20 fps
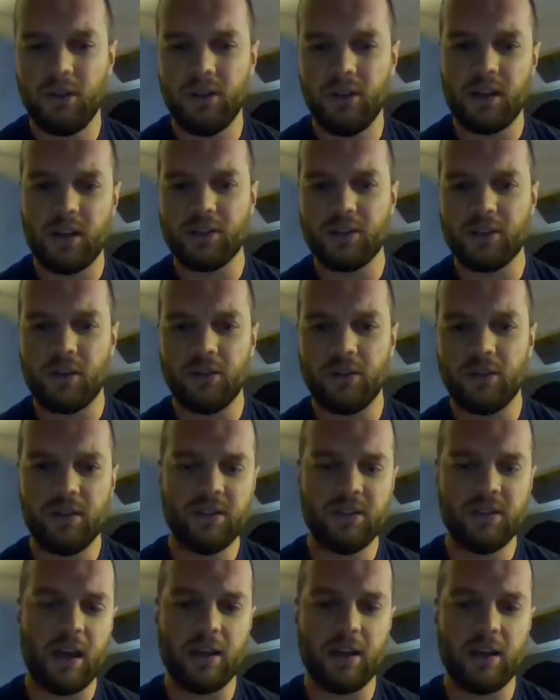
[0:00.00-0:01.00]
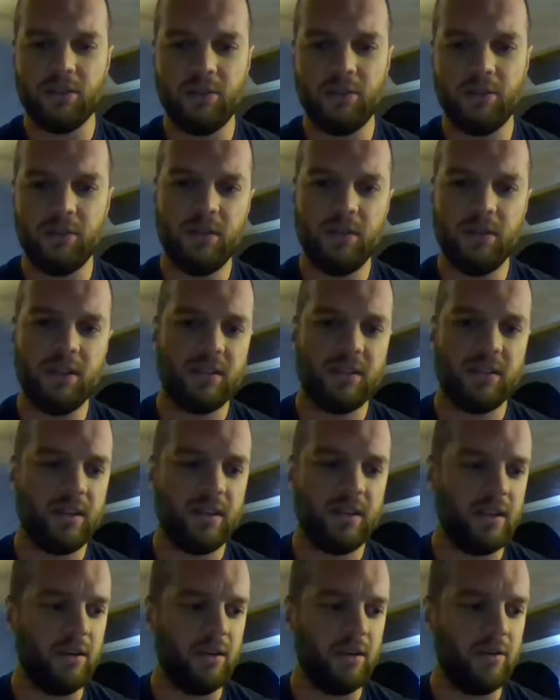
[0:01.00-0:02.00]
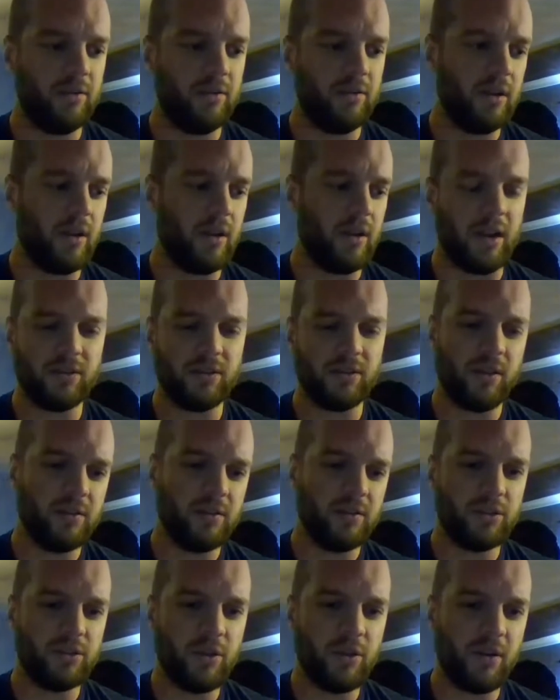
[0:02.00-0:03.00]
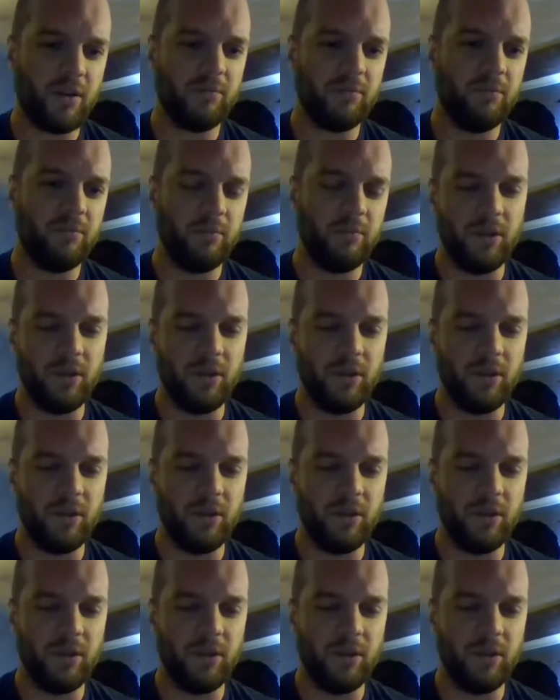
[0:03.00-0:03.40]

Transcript: and then I saw these guys are doing this thing, you know, and I saw this show on,